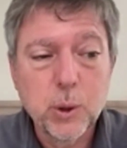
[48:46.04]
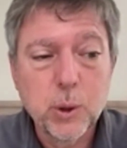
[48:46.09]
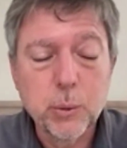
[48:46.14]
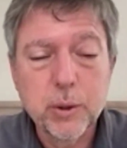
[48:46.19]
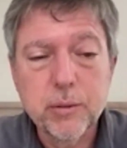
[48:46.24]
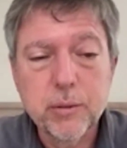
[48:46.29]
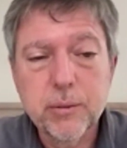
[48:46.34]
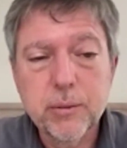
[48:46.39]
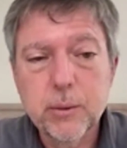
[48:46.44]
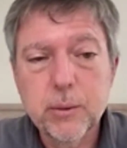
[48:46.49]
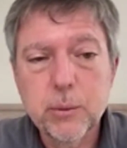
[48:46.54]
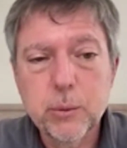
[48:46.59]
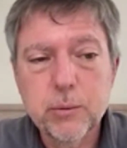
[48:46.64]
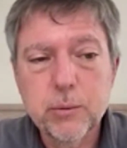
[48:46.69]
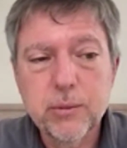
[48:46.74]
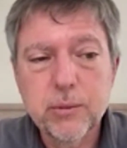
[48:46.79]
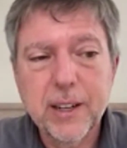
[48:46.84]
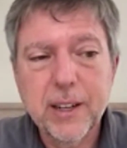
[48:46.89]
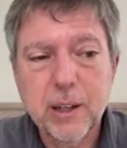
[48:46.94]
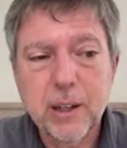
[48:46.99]
What we've
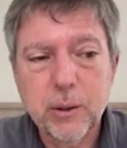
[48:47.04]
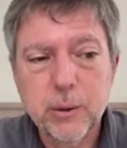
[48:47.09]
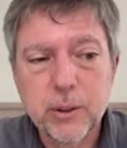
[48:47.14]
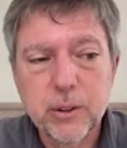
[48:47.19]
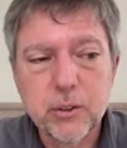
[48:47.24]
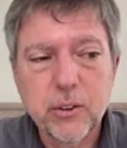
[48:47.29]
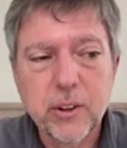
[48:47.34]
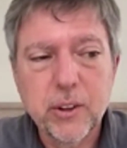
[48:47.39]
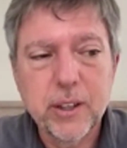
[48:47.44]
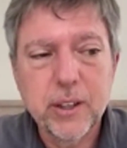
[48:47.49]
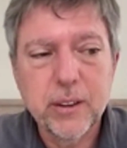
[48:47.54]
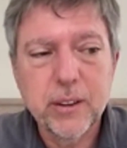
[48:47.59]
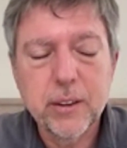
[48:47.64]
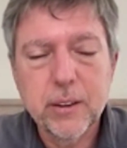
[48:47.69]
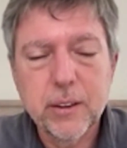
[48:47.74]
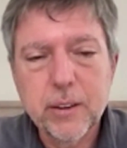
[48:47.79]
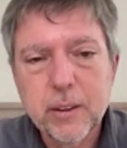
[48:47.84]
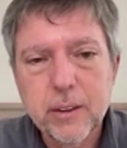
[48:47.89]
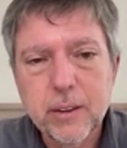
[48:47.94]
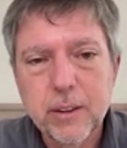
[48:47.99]
found is that
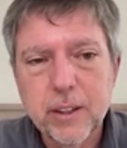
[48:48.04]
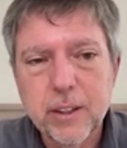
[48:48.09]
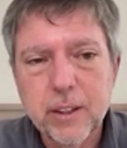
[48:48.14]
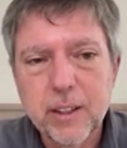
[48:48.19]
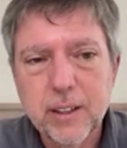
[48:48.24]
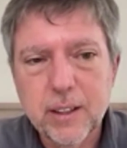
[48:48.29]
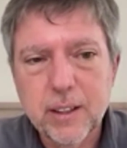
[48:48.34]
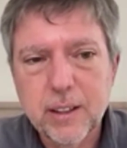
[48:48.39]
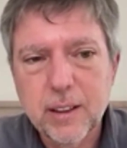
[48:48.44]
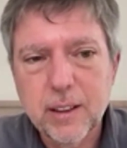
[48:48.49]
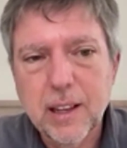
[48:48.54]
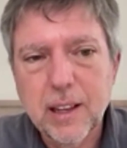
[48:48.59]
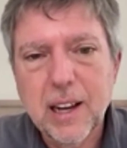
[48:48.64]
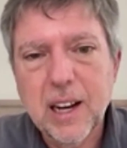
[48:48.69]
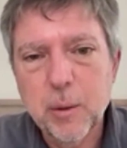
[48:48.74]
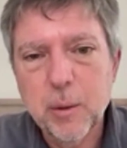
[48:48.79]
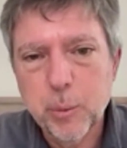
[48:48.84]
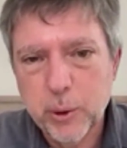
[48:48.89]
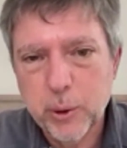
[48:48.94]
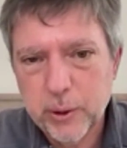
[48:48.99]
the
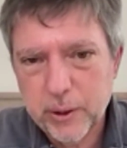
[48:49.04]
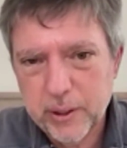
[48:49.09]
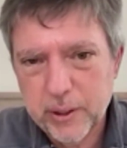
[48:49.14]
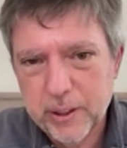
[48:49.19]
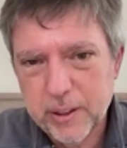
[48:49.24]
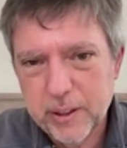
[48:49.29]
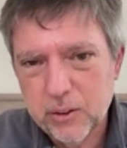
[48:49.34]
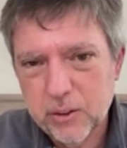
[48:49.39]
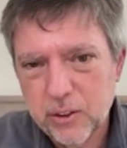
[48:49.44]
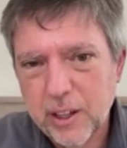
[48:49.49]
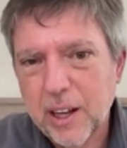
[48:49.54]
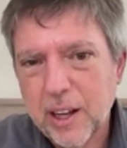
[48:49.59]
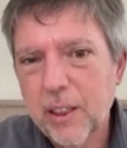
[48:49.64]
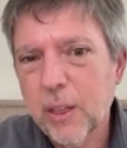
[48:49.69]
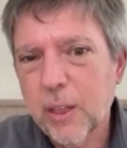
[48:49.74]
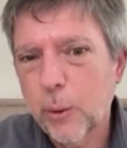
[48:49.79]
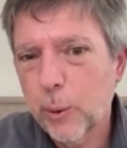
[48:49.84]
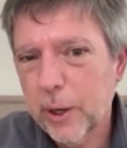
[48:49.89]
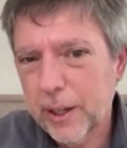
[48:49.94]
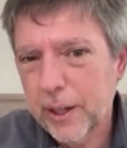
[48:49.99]
library is
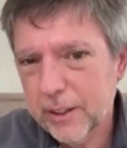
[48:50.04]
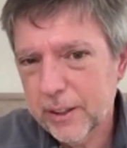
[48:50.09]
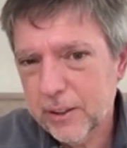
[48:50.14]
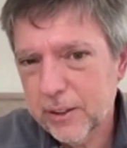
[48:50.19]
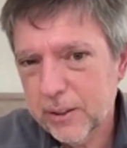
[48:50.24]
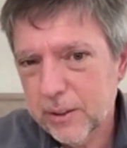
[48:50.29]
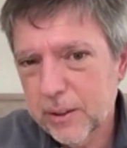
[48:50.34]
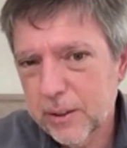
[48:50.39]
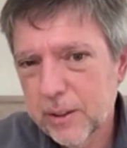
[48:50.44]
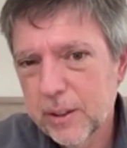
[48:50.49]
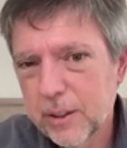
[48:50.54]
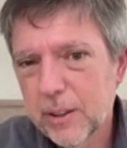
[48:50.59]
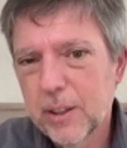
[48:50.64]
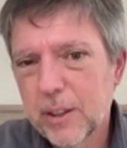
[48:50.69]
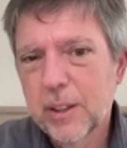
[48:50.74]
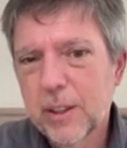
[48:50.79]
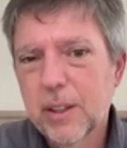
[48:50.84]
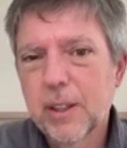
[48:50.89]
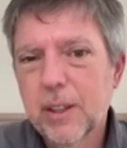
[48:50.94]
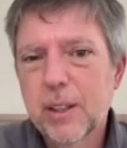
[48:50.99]
not the right,
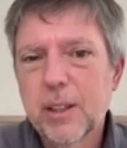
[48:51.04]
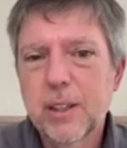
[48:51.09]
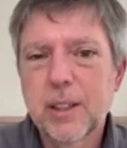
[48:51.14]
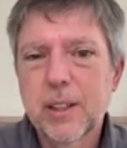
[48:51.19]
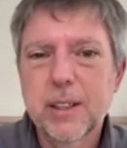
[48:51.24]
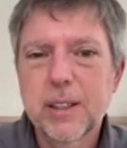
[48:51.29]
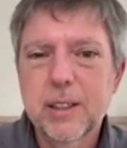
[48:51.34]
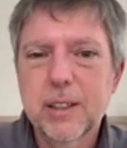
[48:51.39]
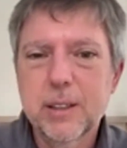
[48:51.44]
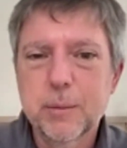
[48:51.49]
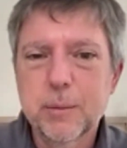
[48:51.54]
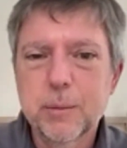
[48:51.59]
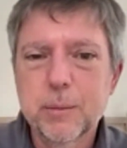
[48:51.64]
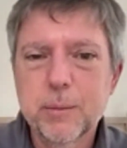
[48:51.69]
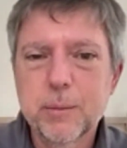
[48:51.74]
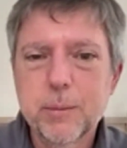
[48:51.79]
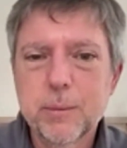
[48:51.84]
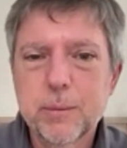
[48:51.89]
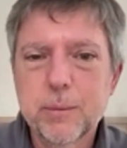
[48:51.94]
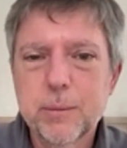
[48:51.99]

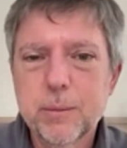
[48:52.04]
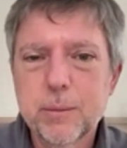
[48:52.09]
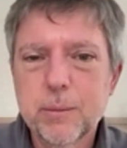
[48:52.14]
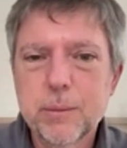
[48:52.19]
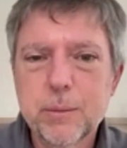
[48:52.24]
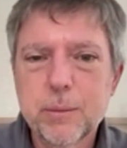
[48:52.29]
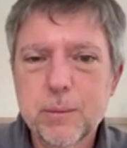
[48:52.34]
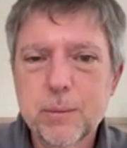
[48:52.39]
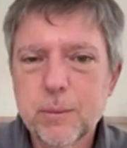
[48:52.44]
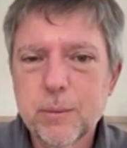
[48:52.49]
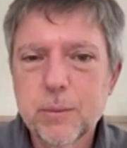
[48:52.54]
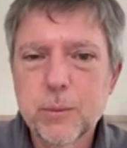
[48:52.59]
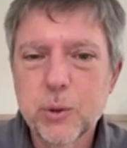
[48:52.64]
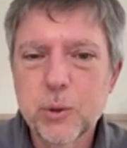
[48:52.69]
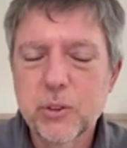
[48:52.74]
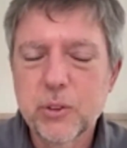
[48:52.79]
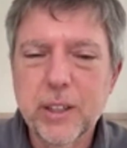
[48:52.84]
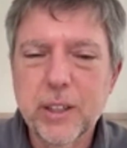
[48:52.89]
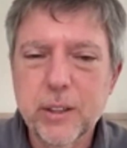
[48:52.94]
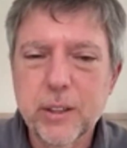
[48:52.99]
um,
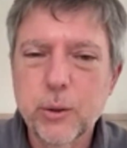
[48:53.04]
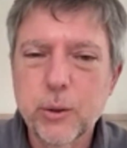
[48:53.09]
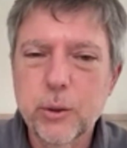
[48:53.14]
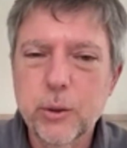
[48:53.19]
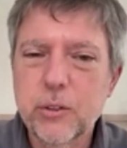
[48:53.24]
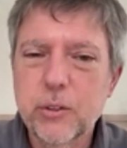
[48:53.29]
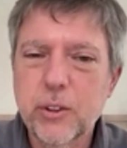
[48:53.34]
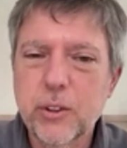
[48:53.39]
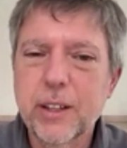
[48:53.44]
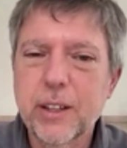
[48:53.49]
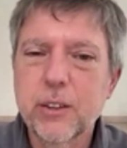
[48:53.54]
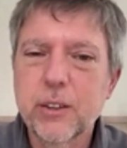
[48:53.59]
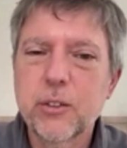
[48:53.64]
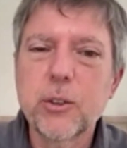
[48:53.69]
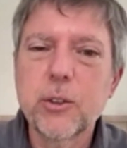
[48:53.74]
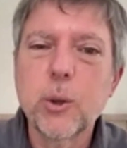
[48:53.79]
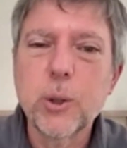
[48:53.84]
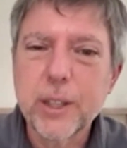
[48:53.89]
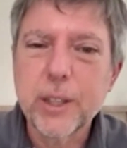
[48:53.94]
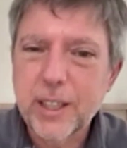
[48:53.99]
is not
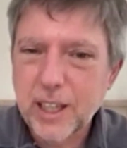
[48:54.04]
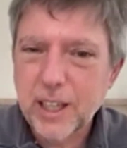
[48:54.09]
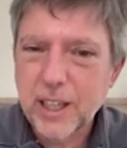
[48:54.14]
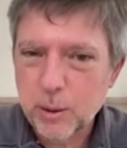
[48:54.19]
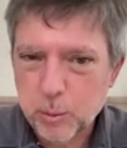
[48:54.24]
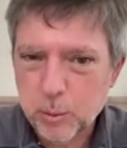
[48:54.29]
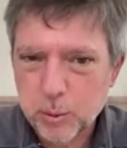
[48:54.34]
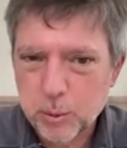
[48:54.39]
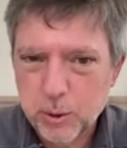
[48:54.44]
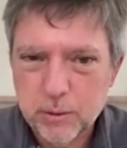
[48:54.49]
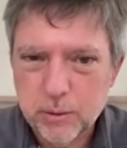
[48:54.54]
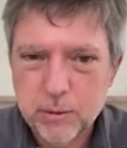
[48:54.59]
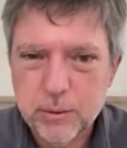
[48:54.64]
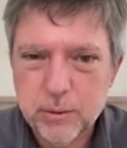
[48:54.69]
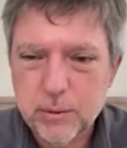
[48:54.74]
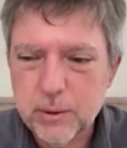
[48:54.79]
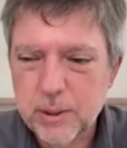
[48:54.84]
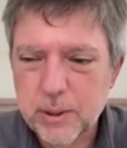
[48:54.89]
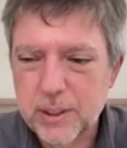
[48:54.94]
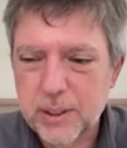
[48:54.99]
solely capable
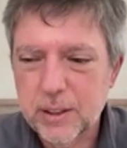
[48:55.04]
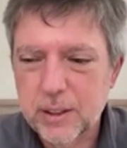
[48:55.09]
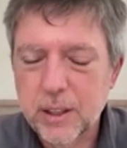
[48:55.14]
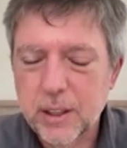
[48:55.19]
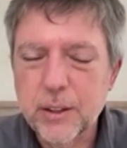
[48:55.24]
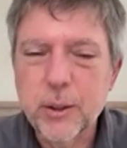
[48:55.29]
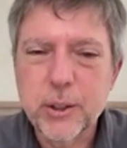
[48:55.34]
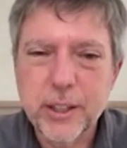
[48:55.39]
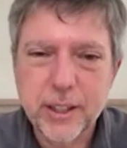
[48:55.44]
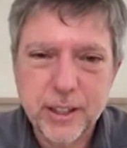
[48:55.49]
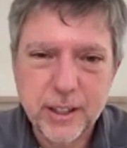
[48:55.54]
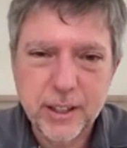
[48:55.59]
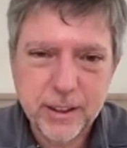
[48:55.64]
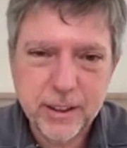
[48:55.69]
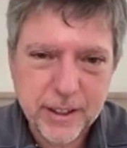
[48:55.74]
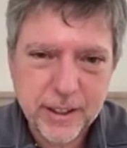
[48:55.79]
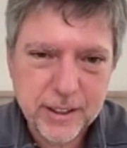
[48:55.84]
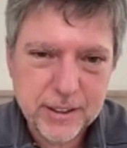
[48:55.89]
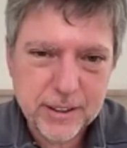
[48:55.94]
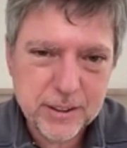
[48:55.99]
of
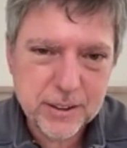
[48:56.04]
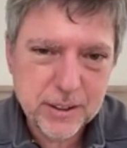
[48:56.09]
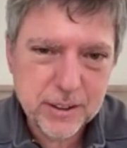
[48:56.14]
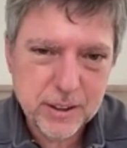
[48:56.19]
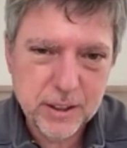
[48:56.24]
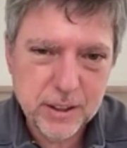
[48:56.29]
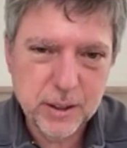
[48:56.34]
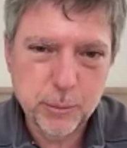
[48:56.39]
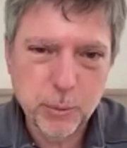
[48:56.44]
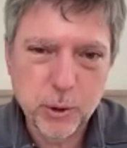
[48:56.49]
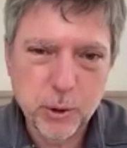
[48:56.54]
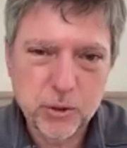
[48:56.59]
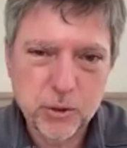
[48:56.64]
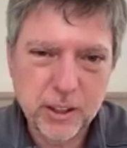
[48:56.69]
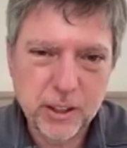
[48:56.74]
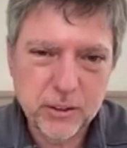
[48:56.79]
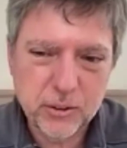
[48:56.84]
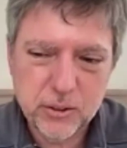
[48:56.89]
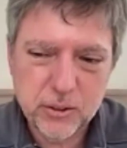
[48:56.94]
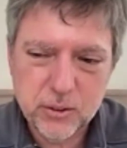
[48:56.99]
undertaking that in
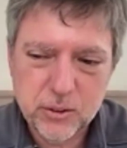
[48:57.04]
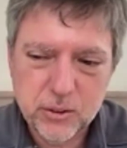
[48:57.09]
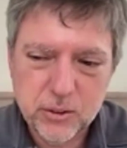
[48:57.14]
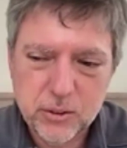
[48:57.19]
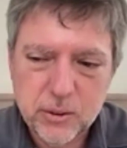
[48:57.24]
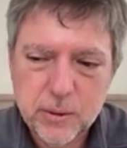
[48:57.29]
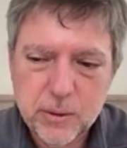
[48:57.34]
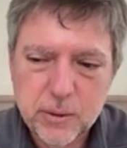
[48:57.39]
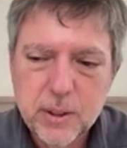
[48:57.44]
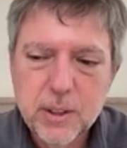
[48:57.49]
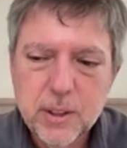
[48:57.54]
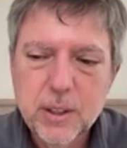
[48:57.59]
most cases.